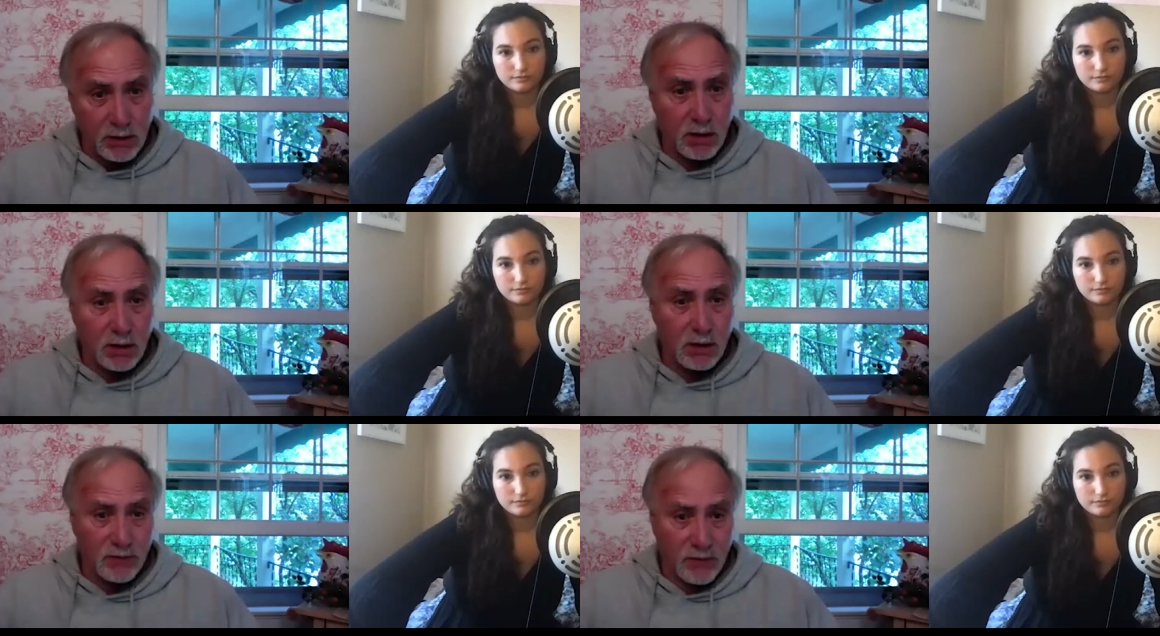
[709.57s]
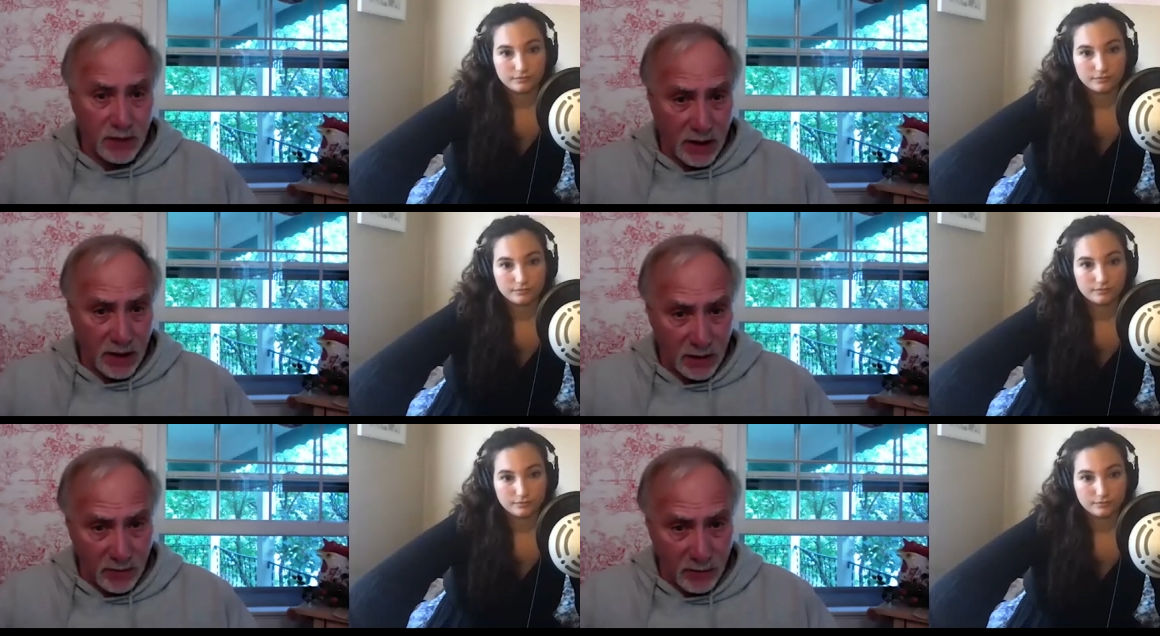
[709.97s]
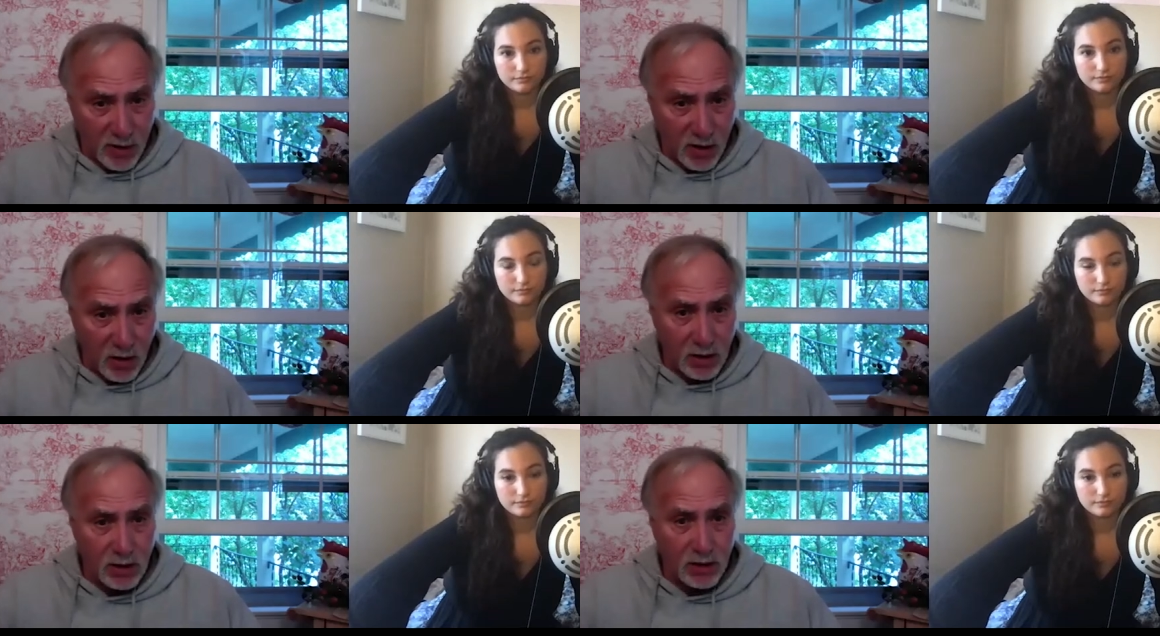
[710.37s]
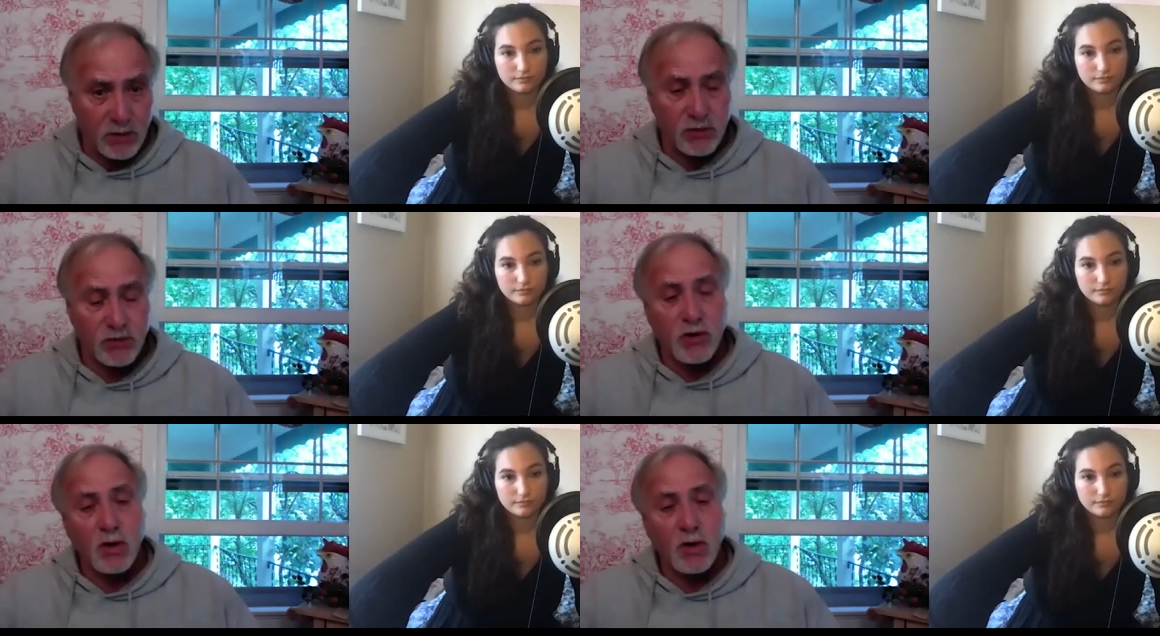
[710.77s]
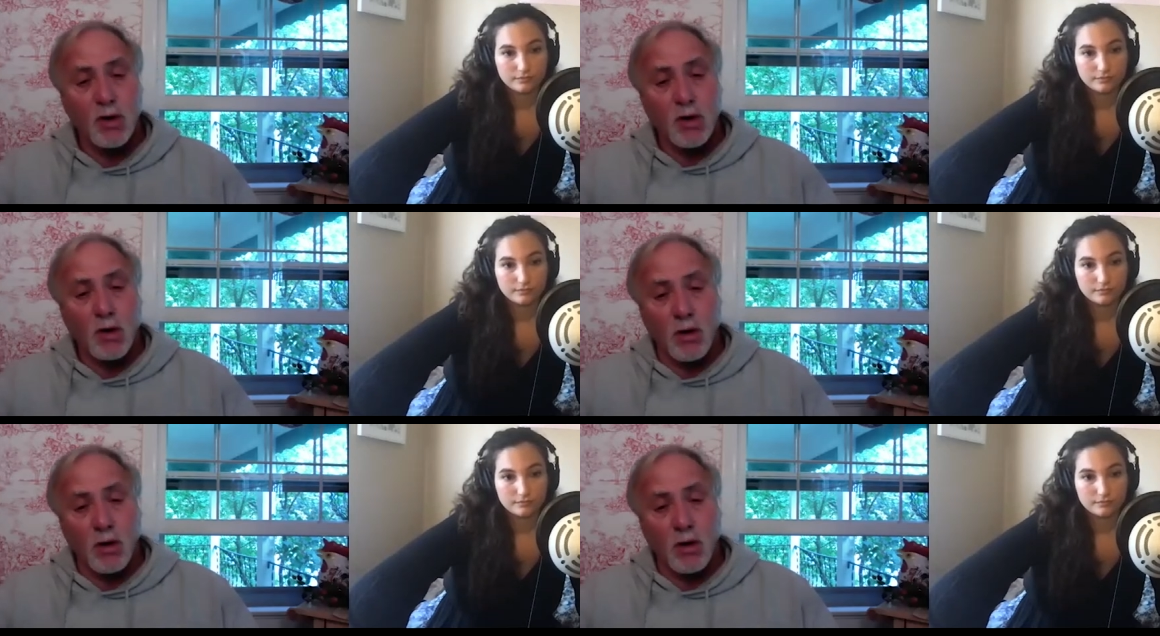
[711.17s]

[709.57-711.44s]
Speaker 1: of the Native Americans, or